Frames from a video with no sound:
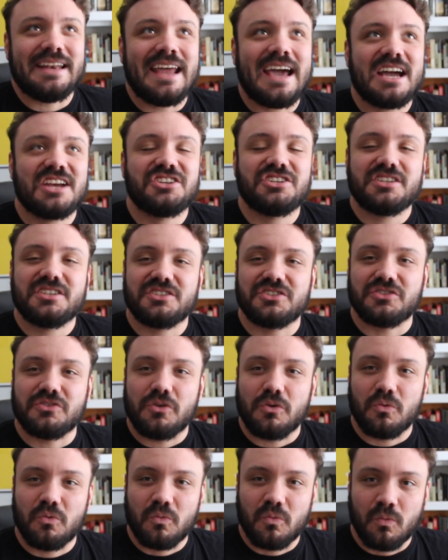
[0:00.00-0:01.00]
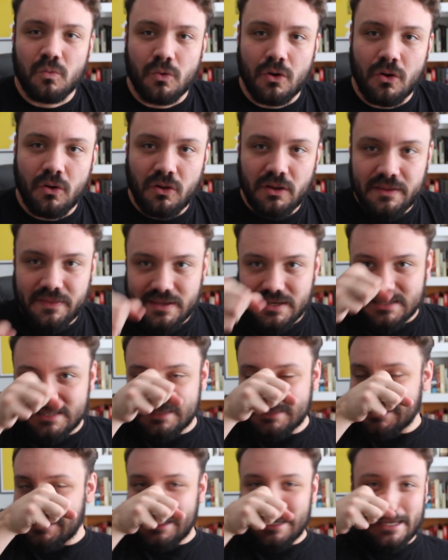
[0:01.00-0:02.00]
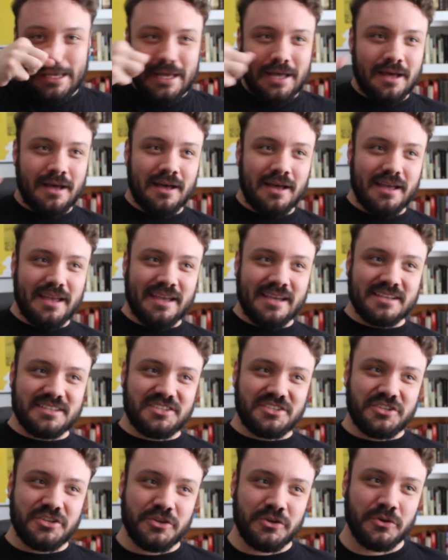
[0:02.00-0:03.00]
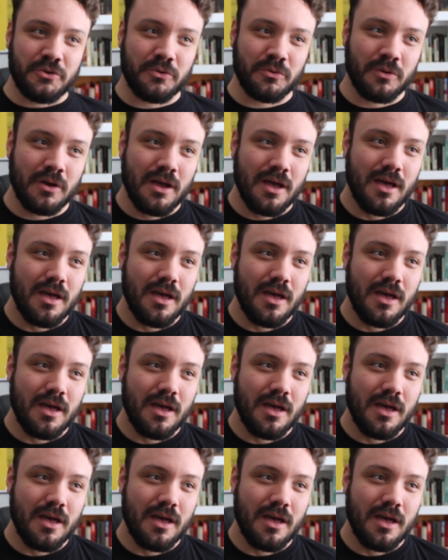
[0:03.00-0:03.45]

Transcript: Nash's role in this uh, is to